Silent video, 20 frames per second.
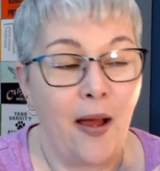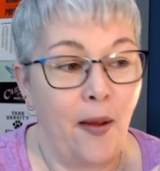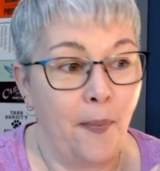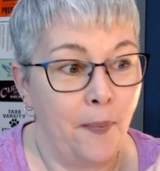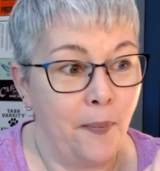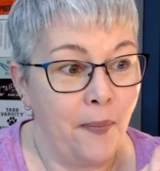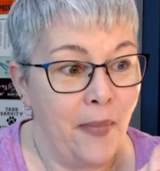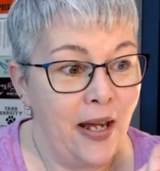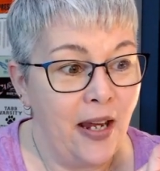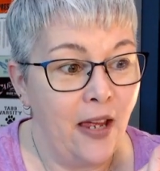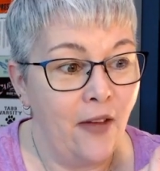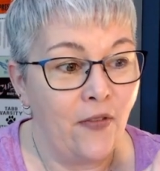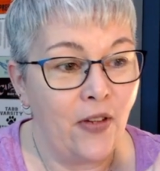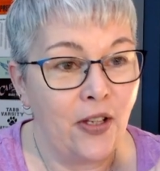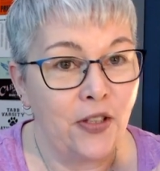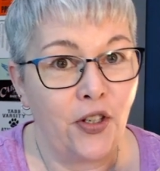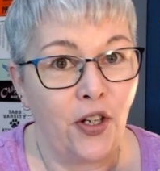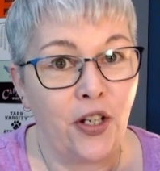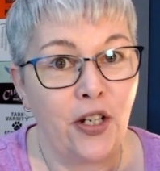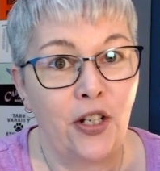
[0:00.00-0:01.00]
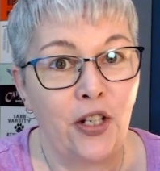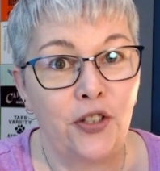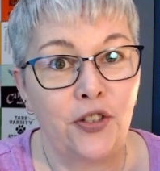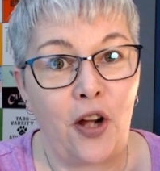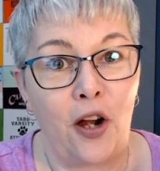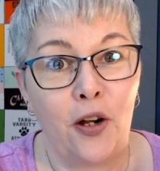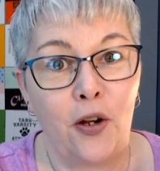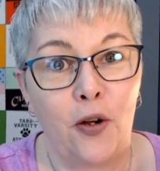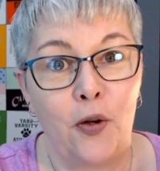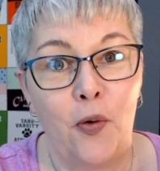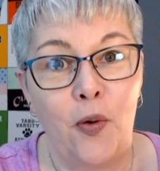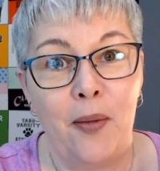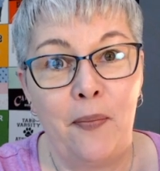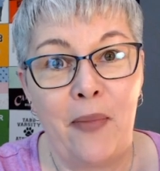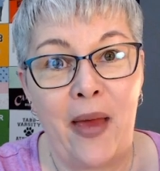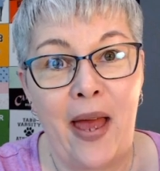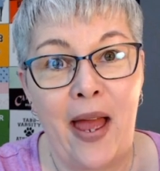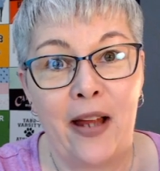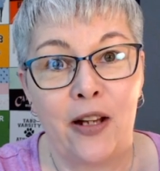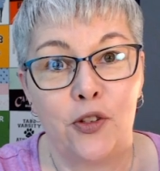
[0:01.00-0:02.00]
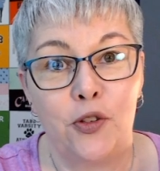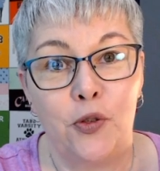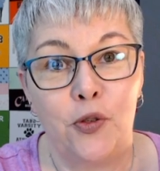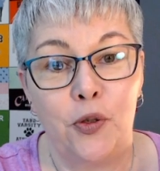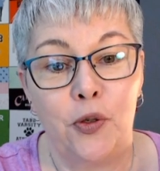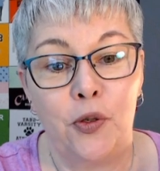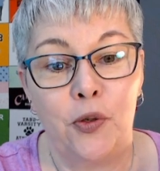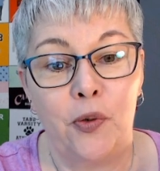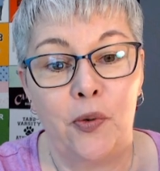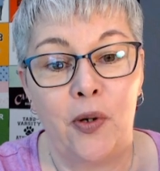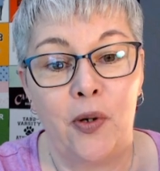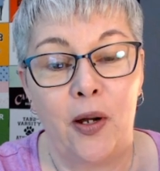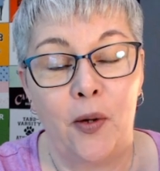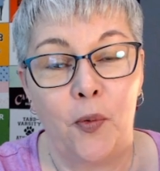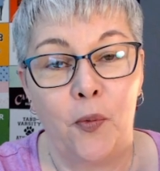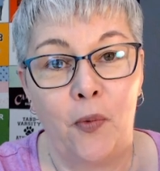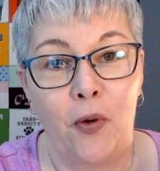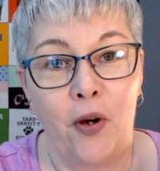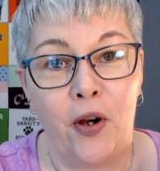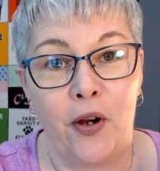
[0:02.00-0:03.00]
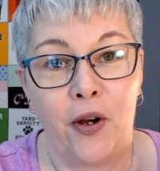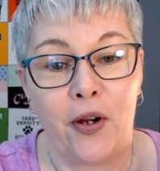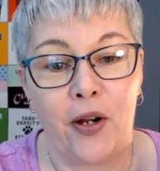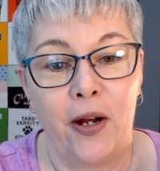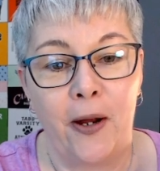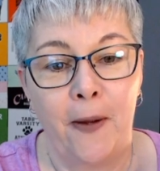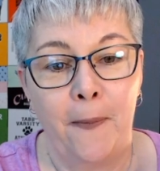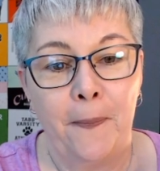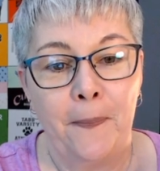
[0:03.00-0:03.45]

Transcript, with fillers: many of us are going to start going back to work.